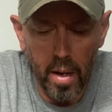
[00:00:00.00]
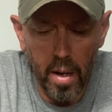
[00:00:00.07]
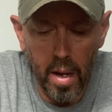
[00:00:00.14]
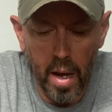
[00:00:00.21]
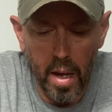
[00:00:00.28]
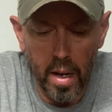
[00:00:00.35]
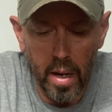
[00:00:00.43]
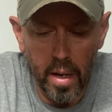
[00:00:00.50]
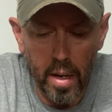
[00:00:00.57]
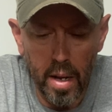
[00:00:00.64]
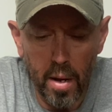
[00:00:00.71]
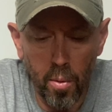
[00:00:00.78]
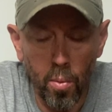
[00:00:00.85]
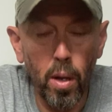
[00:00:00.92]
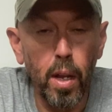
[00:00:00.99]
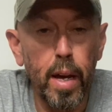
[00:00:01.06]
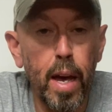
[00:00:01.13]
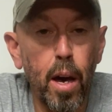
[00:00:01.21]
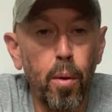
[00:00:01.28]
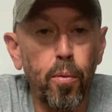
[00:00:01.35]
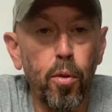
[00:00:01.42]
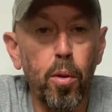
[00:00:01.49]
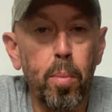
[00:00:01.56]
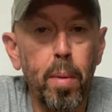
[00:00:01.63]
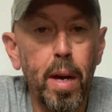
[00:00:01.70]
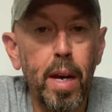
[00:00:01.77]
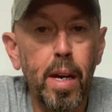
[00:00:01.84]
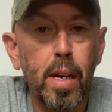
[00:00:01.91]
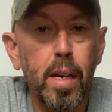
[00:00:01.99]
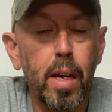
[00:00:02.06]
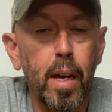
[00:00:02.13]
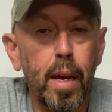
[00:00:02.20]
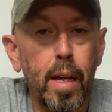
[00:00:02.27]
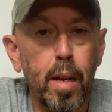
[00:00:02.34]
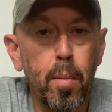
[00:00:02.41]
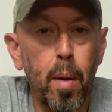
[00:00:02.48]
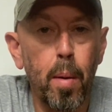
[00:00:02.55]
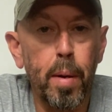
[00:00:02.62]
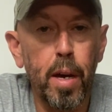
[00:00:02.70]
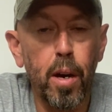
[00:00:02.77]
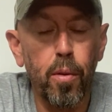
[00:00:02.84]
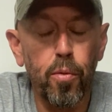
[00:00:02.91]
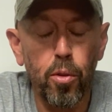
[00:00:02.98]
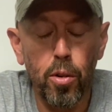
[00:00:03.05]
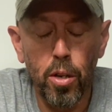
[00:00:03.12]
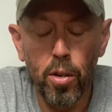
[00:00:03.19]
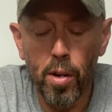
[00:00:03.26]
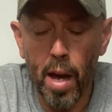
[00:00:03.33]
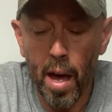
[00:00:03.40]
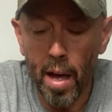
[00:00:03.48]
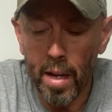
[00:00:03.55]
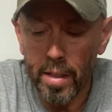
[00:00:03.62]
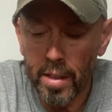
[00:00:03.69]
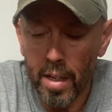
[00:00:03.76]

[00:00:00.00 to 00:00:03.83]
and they're really helpful to me, and they might be helpful to you guys.